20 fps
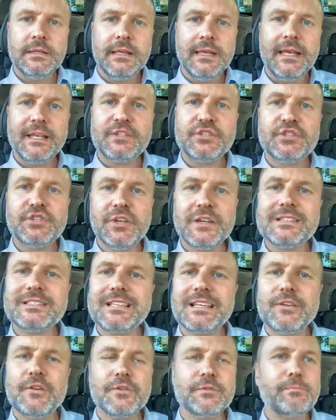It's just
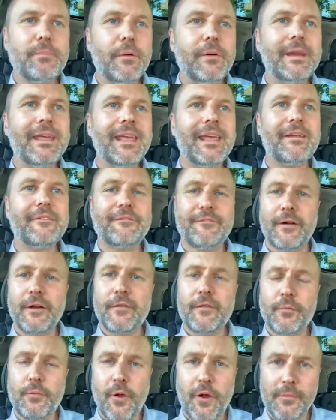that you're putting it in front of
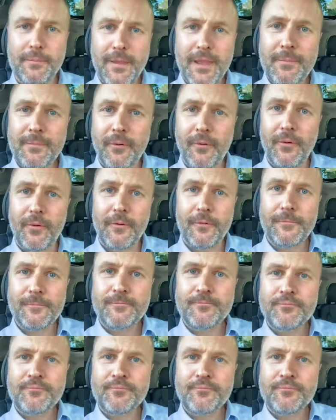the wrong people.